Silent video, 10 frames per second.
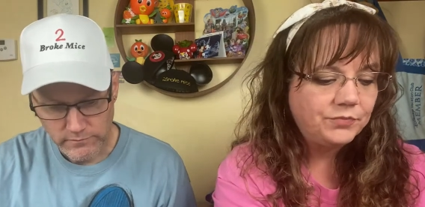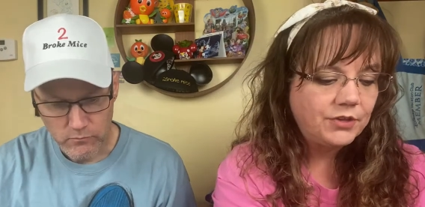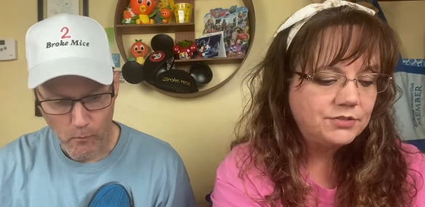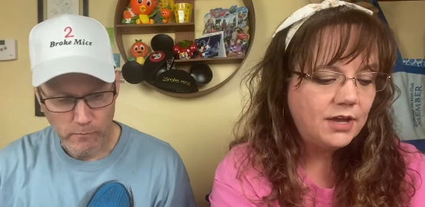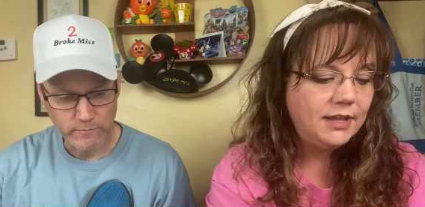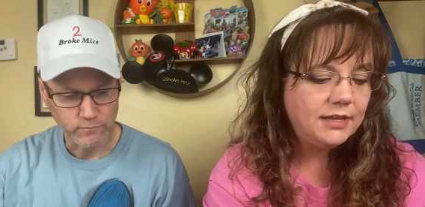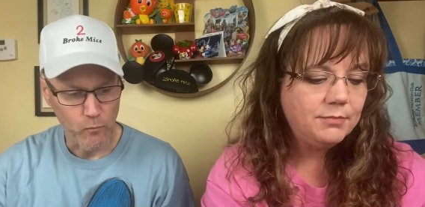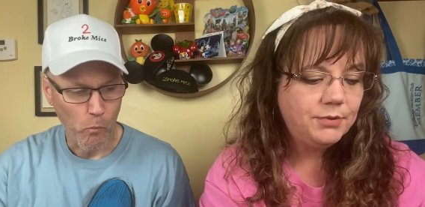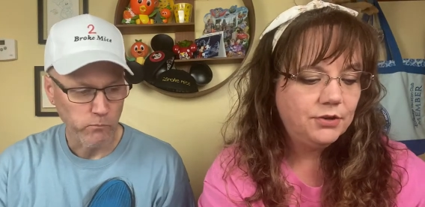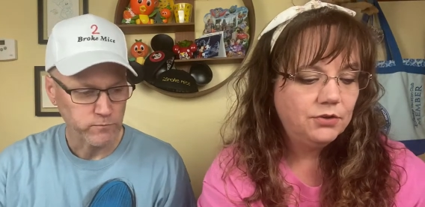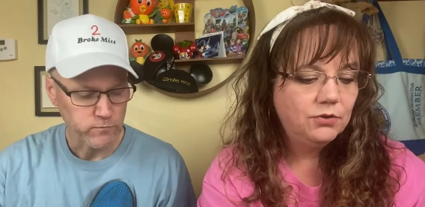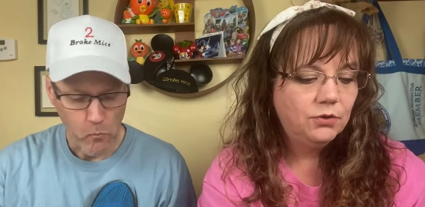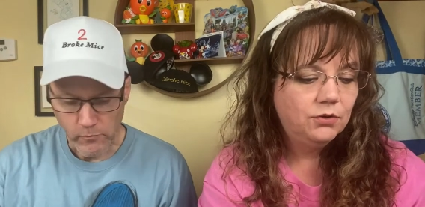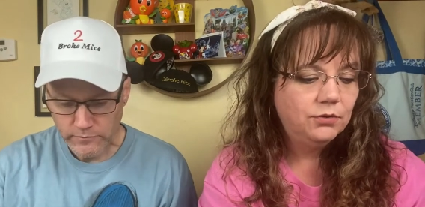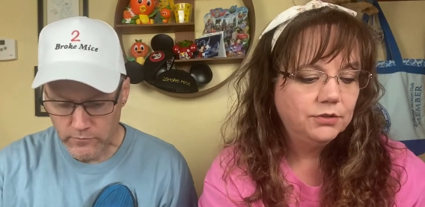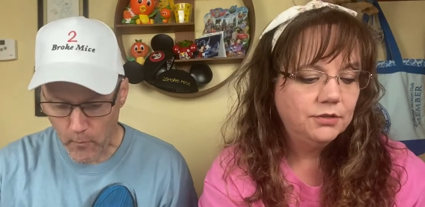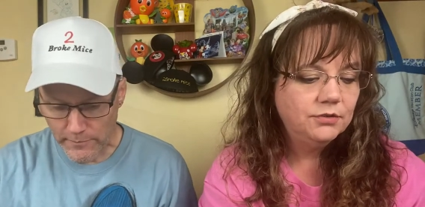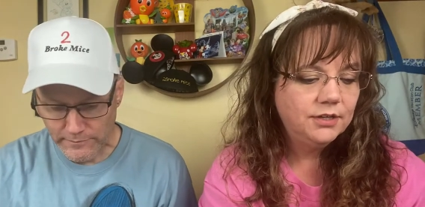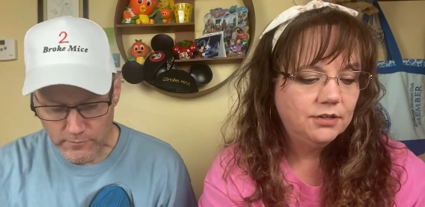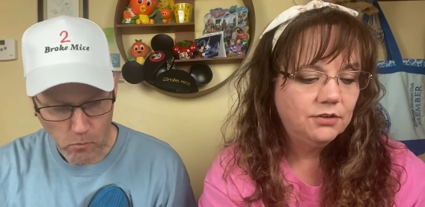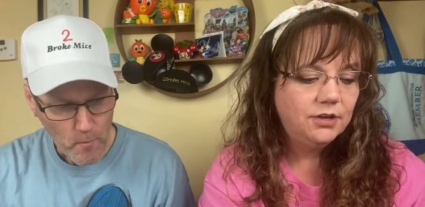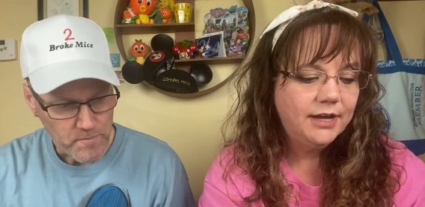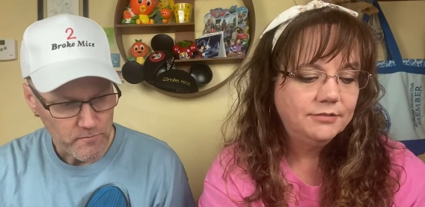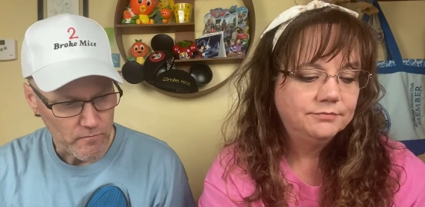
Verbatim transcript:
Speaker 1: So I like it better cold. I don't like it hot.